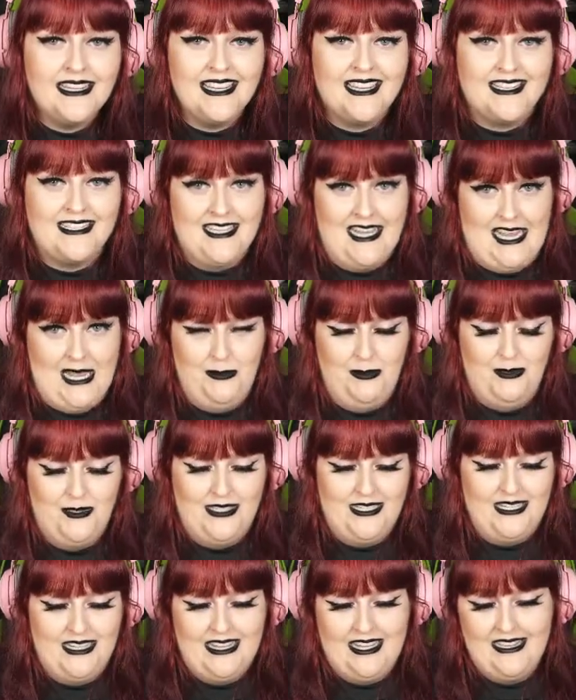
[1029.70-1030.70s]
tables
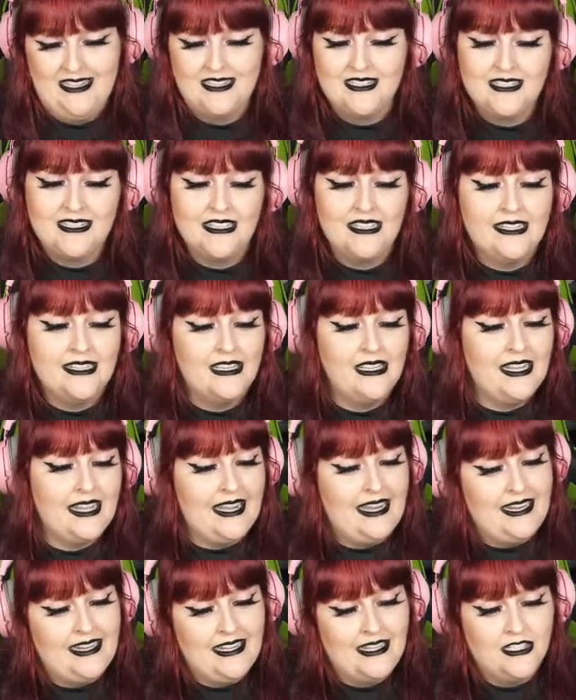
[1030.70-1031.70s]
in here. This is the little
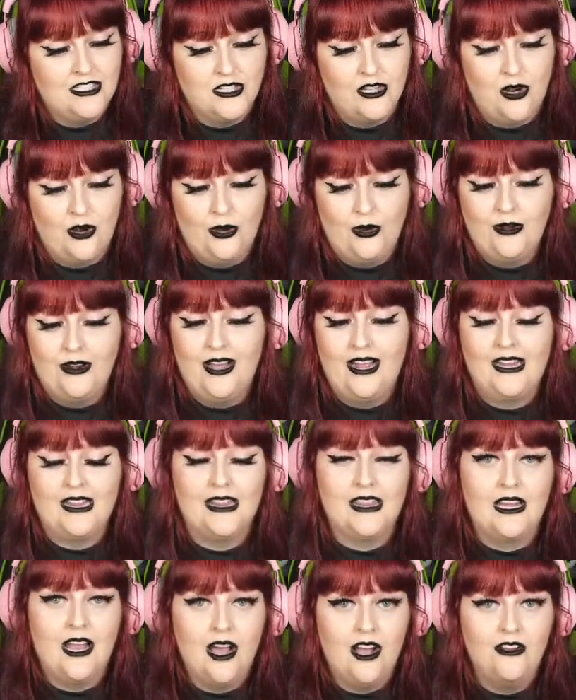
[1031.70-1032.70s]
eating zone. I
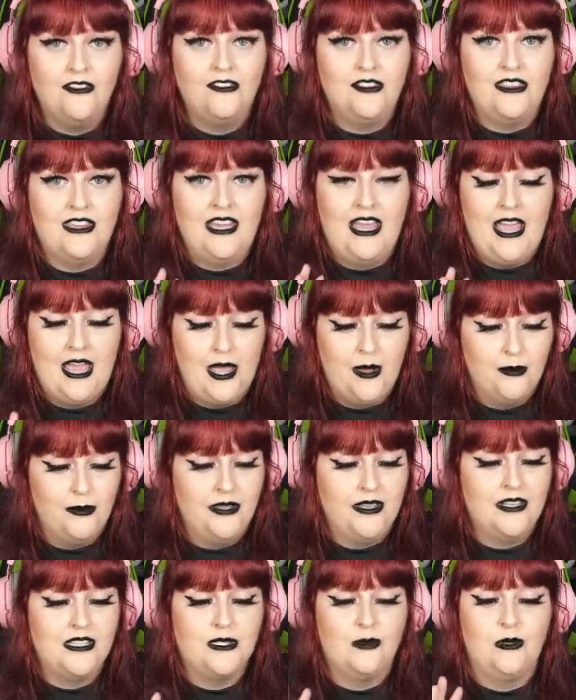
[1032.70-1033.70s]
love the
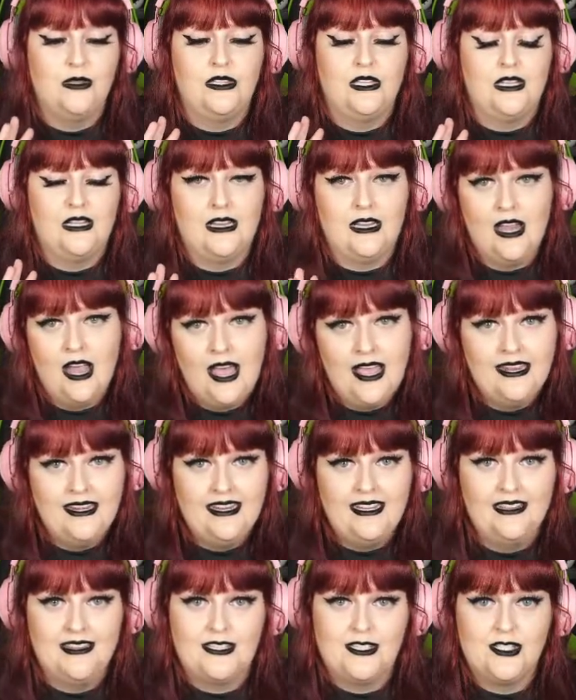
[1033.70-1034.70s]
ambience with the lighting,
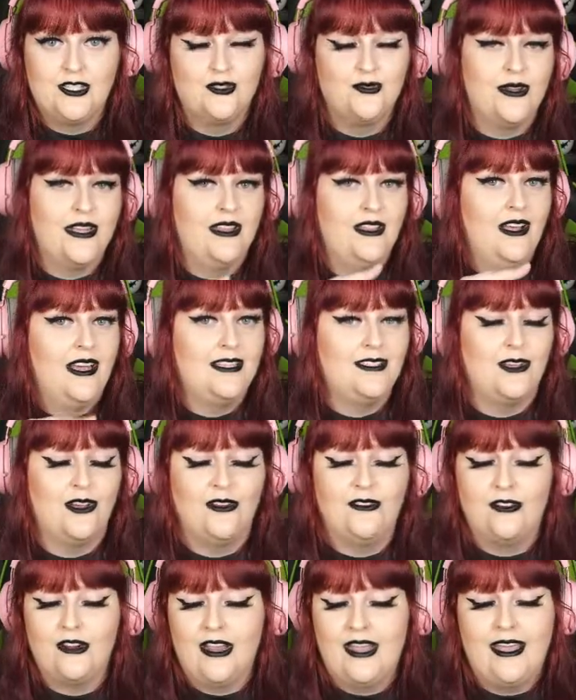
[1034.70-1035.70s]
the string lights
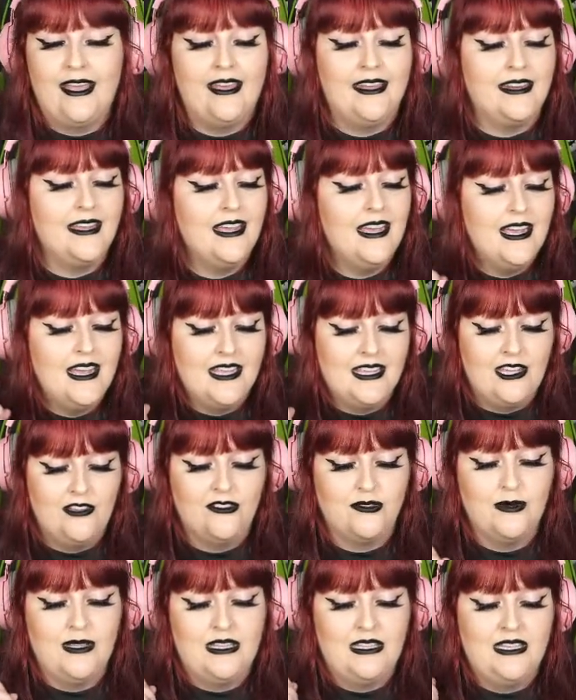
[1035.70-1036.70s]
overhead.
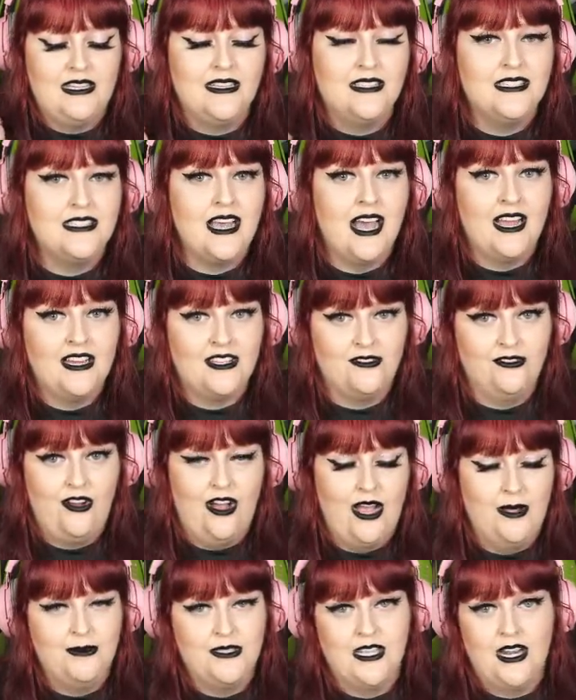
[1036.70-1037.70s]
Gives me the exact
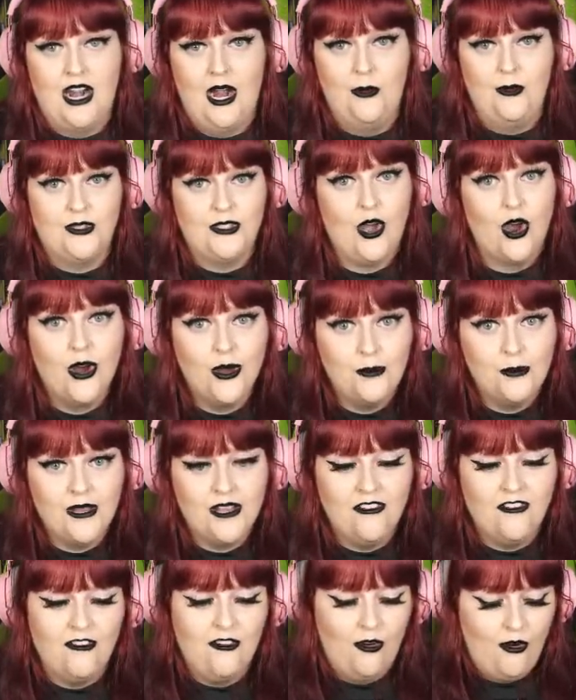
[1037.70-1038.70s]
vibes that I was hoping
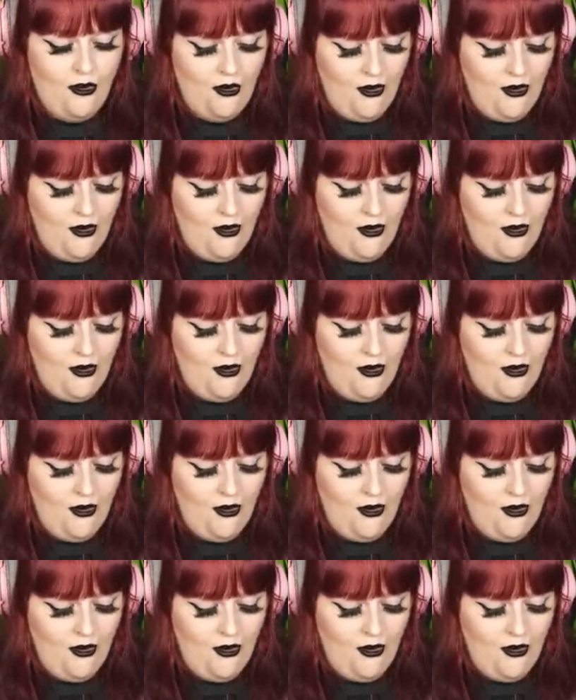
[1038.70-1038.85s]
for.